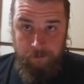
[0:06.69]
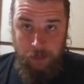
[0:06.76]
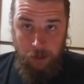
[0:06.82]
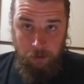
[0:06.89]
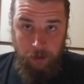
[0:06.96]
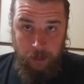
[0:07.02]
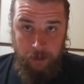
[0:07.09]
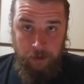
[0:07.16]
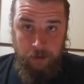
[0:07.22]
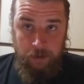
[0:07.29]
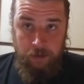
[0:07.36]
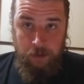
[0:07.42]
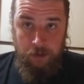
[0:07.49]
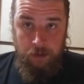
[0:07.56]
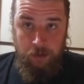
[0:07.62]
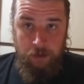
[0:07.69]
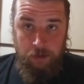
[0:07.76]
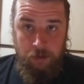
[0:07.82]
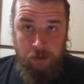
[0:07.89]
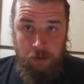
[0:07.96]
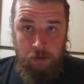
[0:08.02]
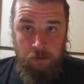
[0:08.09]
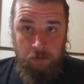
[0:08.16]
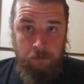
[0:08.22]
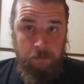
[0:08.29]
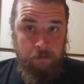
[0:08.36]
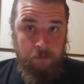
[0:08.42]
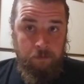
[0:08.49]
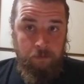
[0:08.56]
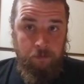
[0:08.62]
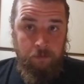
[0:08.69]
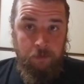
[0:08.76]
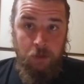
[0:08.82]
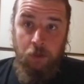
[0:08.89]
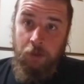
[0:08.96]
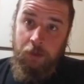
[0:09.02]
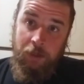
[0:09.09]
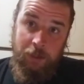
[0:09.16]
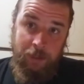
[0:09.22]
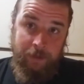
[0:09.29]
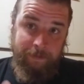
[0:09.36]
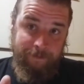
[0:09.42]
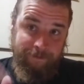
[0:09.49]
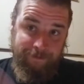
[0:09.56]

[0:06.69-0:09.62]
Okay, so yours here,